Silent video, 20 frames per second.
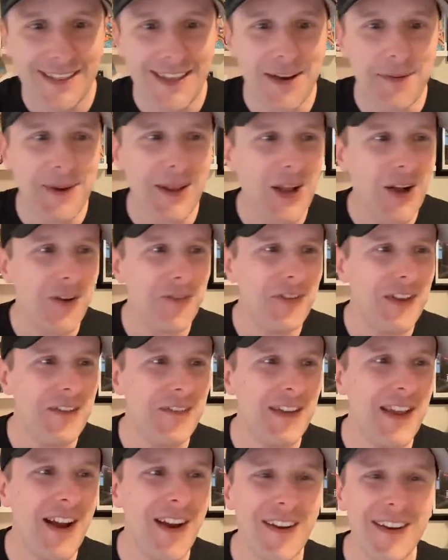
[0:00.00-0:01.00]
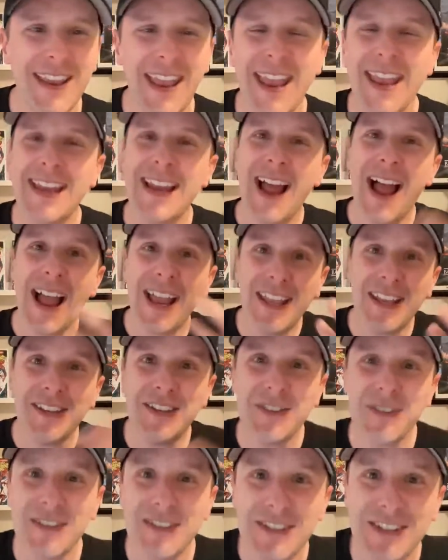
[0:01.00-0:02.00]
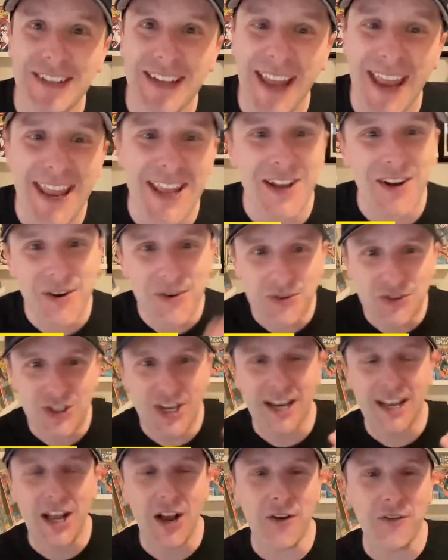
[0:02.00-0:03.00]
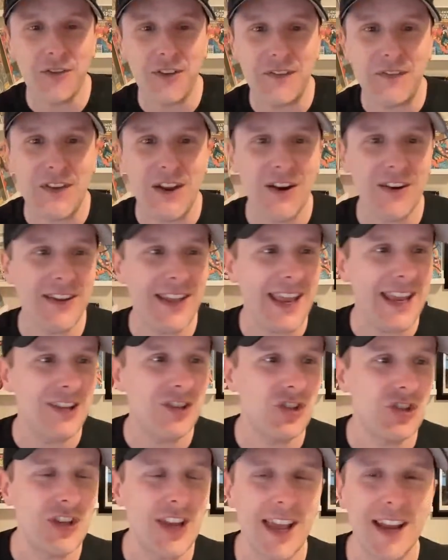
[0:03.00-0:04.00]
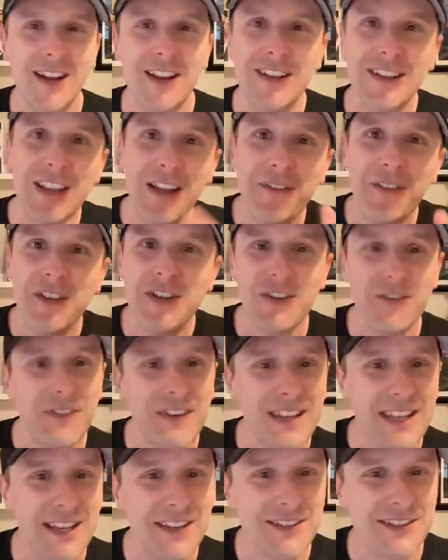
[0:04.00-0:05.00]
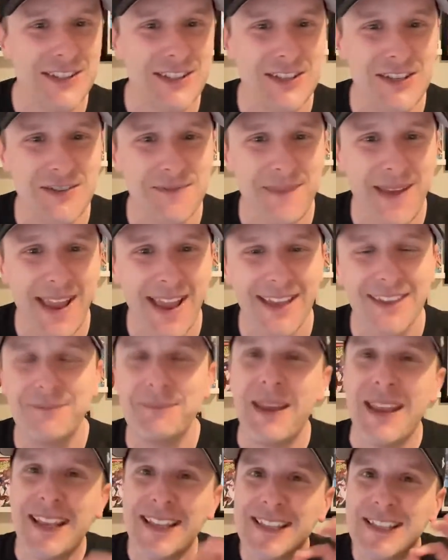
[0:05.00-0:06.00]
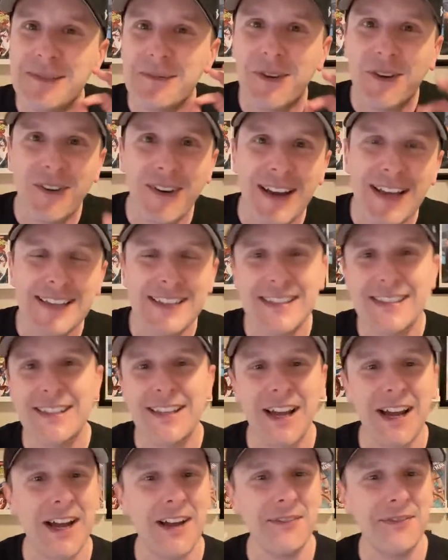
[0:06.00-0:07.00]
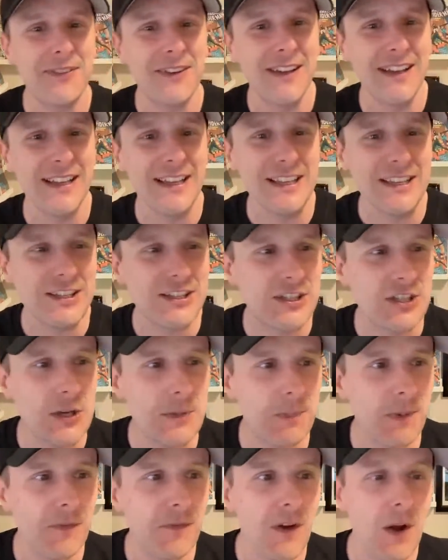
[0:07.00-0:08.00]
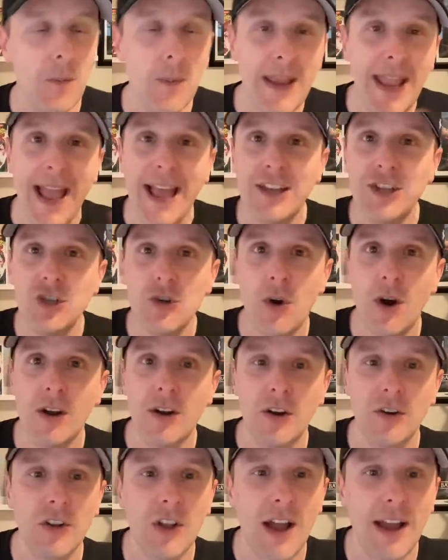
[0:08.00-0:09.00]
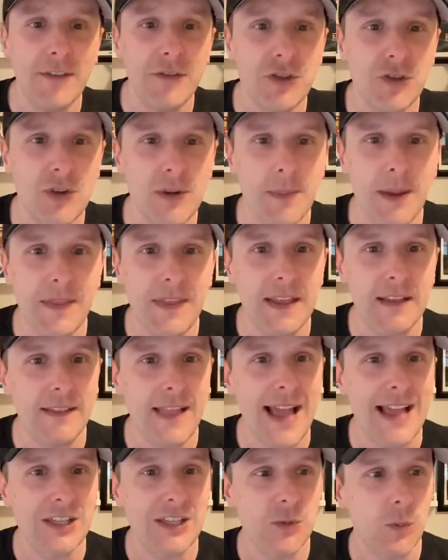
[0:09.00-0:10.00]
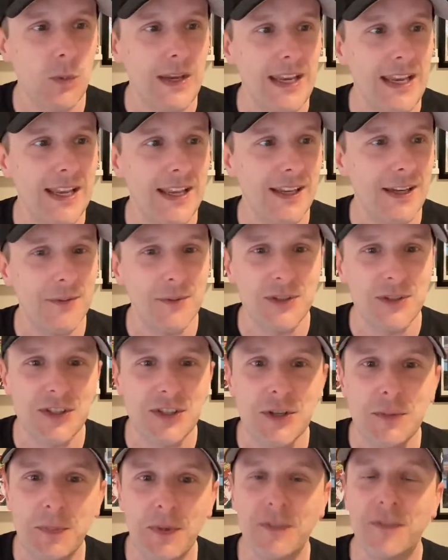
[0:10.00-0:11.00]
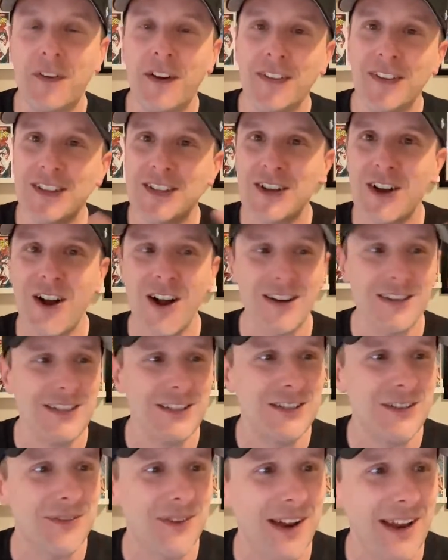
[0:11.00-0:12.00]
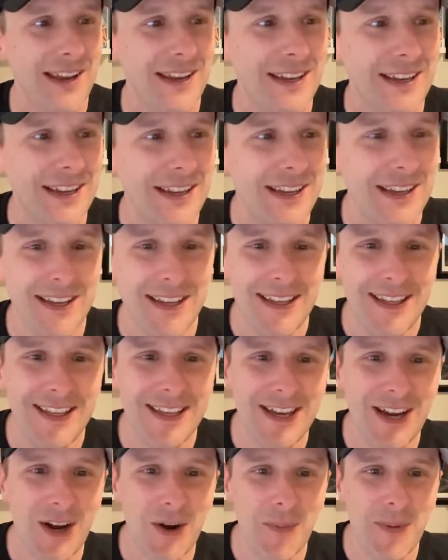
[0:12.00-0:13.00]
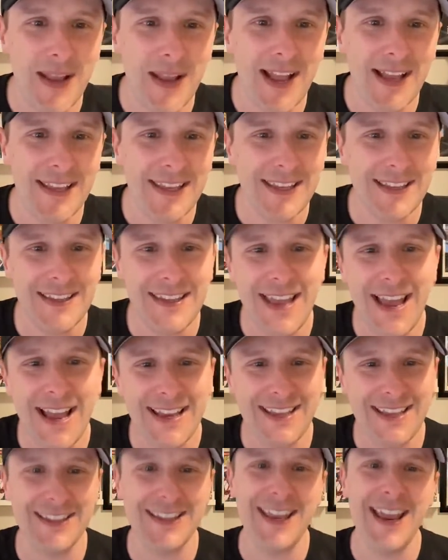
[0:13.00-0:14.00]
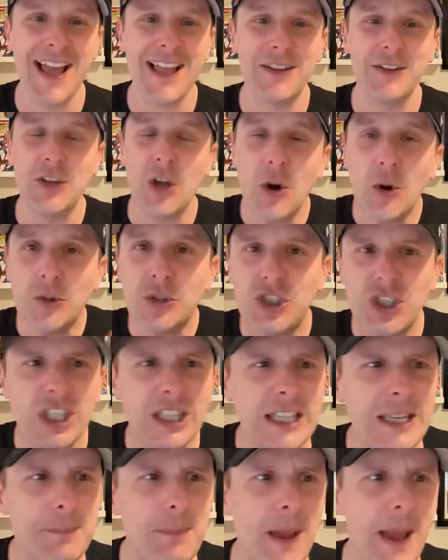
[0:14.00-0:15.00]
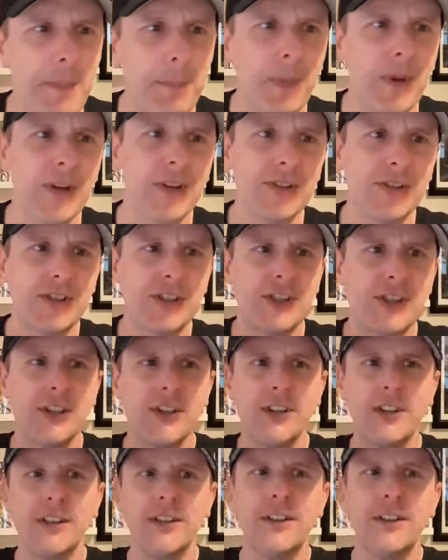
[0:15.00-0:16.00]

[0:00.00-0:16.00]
there we go, VeVe Arcade. How you doing today? Go check out VeVe Arcade's channel. Loving your videos too, man. Making some great stuff super fun. We had you on our live stream, I think last week, and it was super fun to talk to you, right? You know, we got kill, yeah, Killy Cal, no chili peppers,